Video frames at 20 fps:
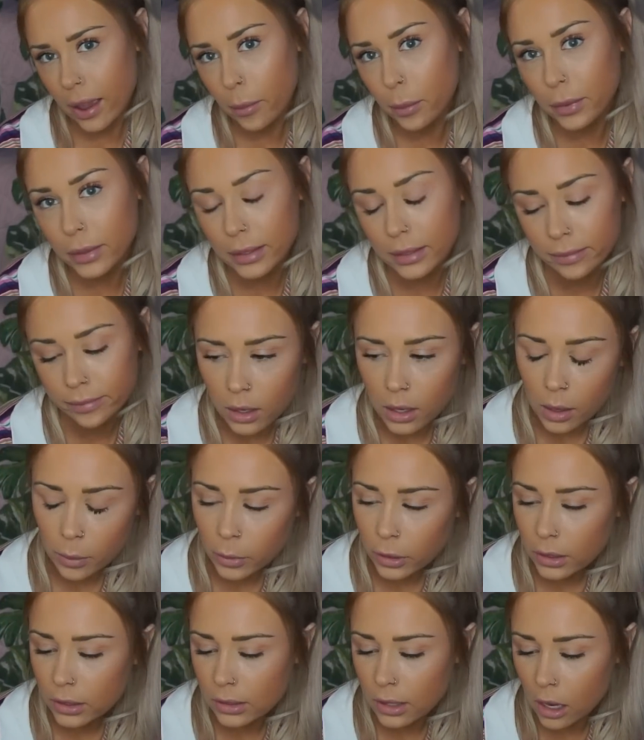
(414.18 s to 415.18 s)
happen. And I'm
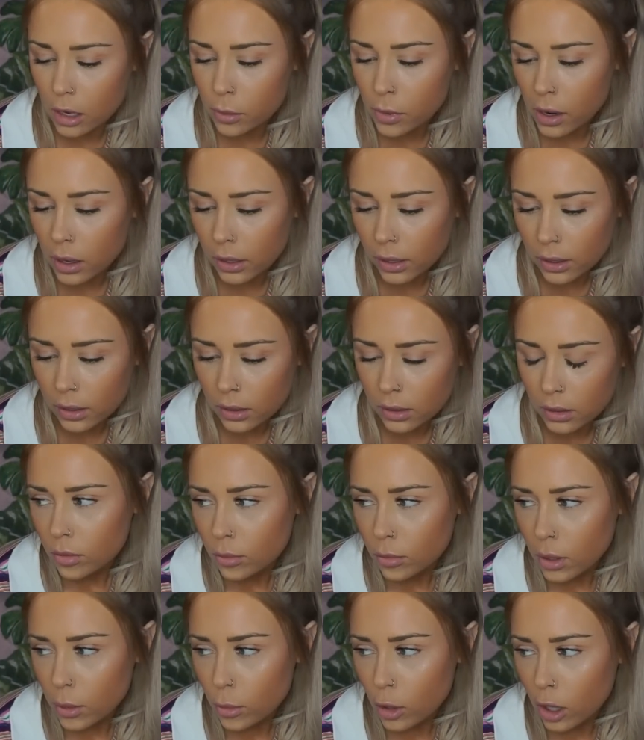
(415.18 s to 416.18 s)
really sad about it.
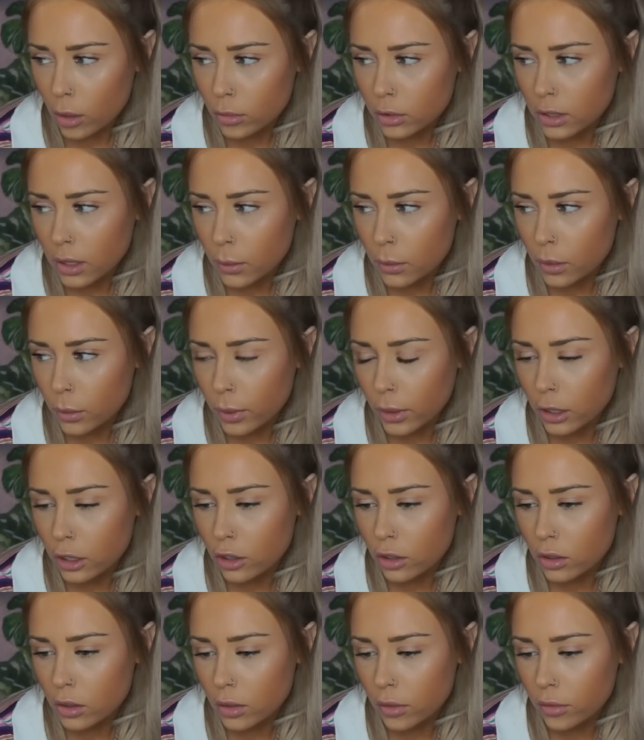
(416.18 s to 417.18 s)
My mom sent me
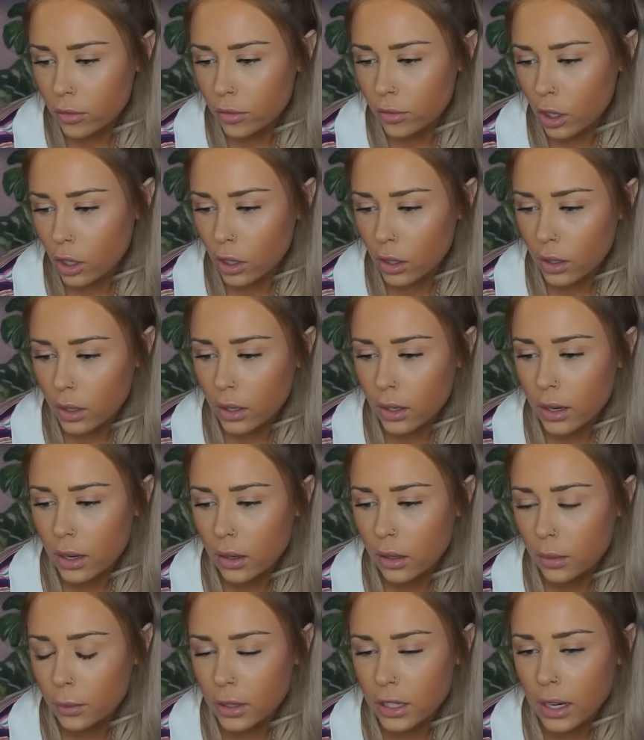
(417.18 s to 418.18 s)
pictures of her
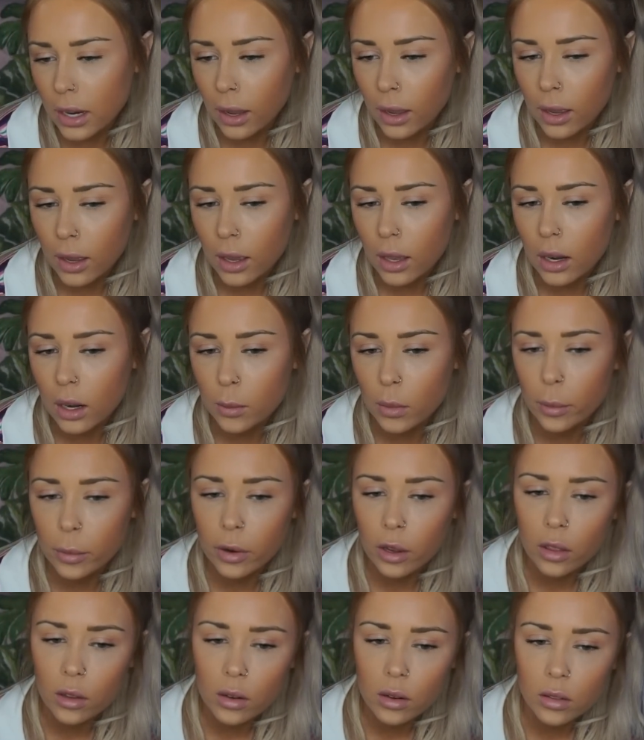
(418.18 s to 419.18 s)
and my dad and my
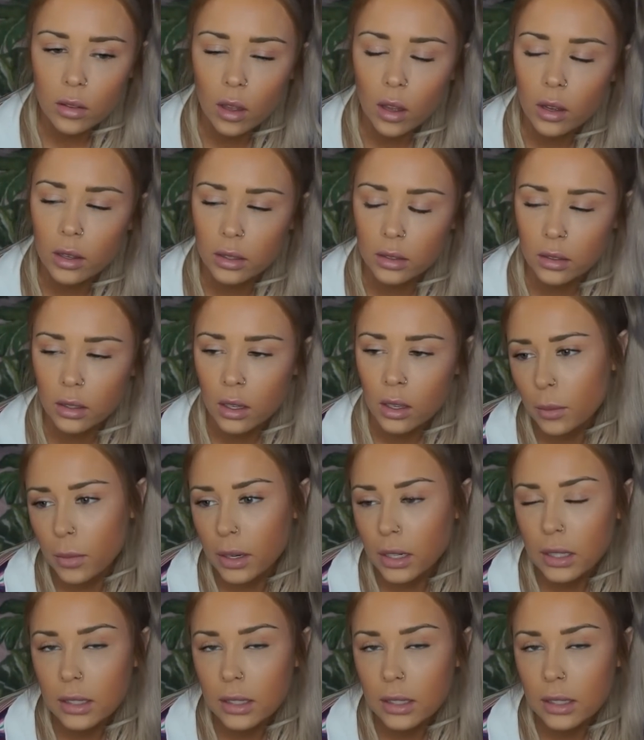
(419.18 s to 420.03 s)
brother-in-law and my